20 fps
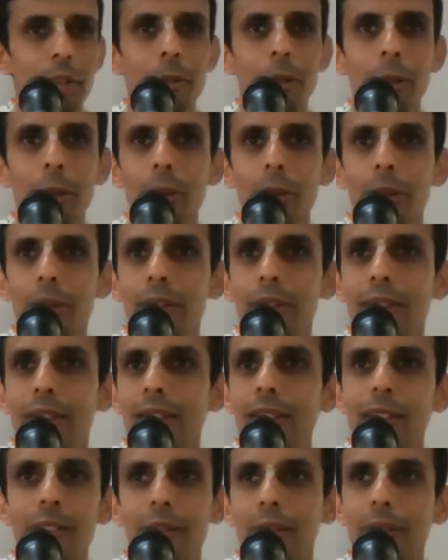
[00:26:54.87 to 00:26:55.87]
Anyone know?
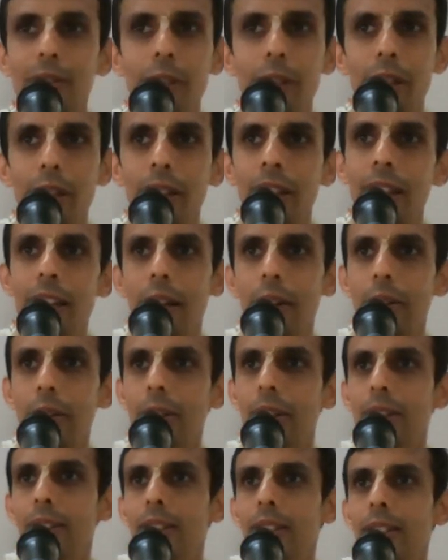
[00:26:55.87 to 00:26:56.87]
Okay.
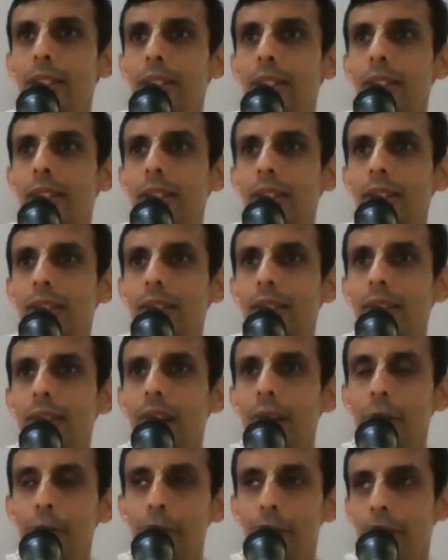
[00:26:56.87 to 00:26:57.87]
Anyhow.
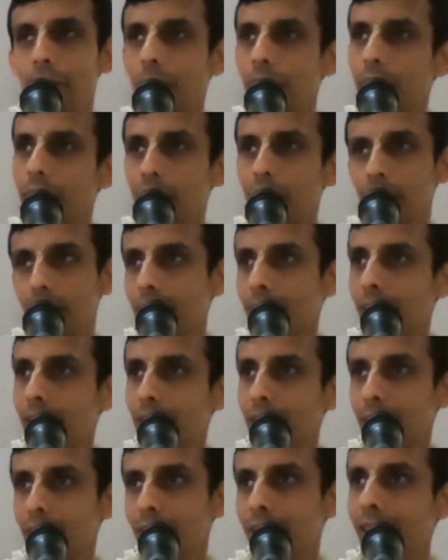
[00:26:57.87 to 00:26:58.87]
I forgot
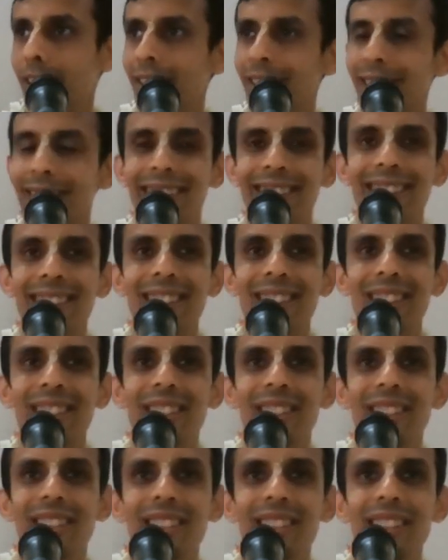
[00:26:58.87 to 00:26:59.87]
it.
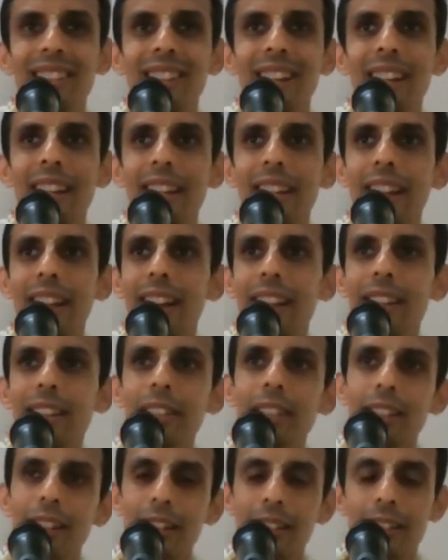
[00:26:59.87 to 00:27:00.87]

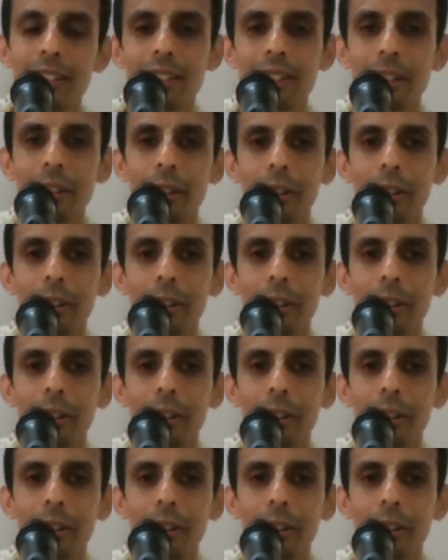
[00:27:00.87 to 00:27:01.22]
I heard